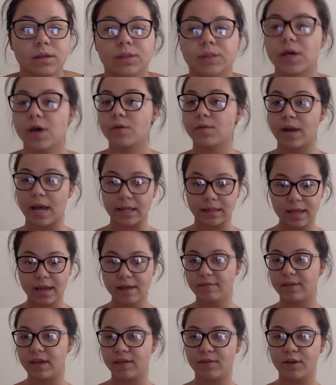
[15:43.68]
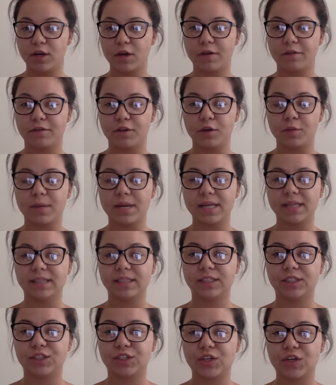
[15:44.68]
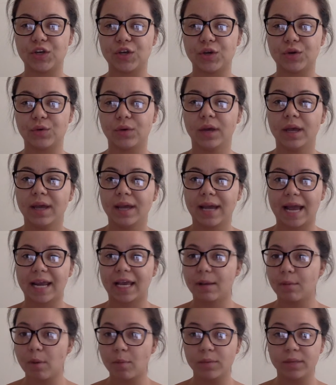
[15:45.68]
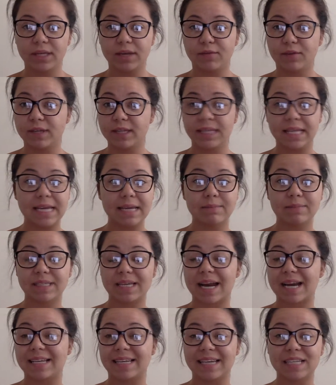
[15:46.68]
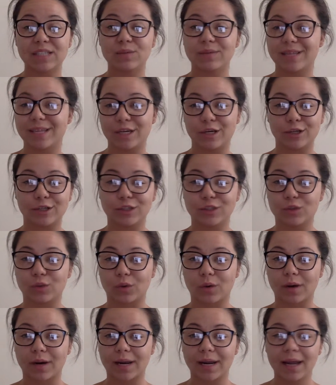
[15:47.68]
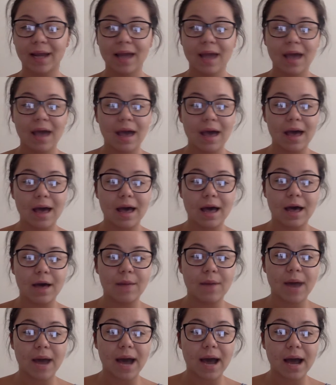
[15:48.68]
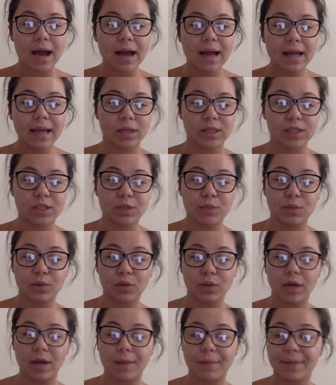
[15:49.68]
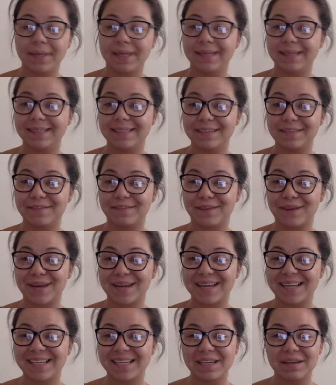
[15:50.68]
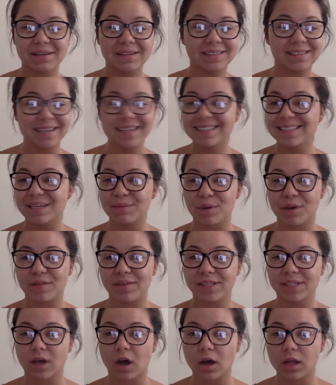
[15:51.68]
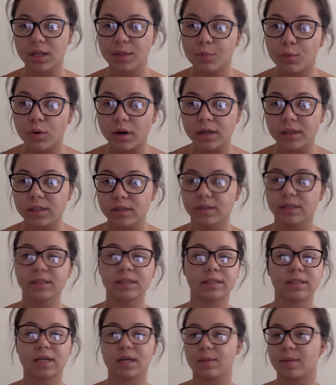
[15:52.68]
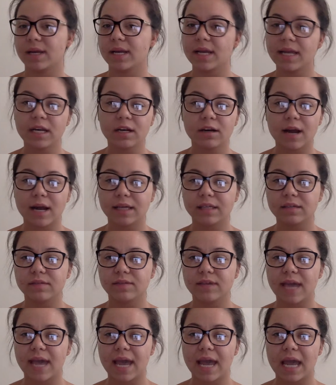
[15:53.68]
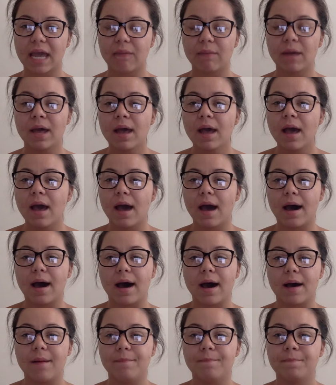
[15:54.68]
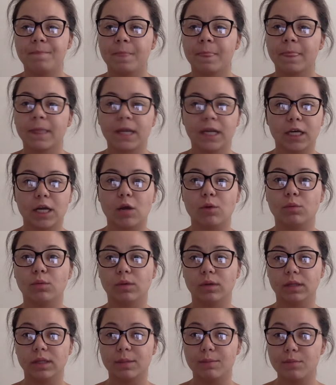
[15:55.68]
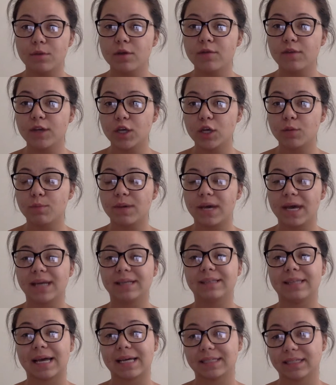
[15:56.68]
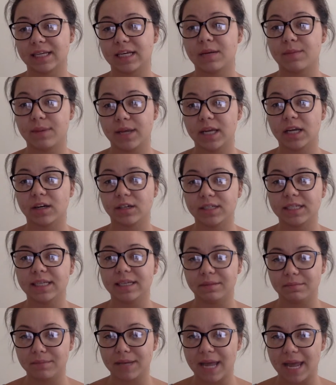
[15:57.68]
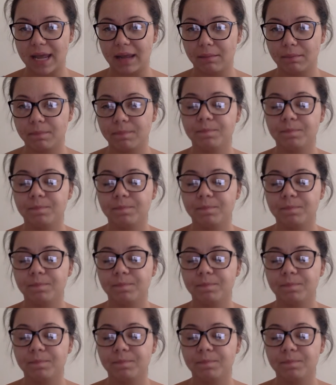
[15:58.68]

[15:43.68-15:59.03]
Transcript: now that I've given you a few minutes to kind of come up with different themes and ideas within your story, I am to pull up different Disney movies on the board. So this is going to be an interactive game. The movie you pick, that's going to be your team name.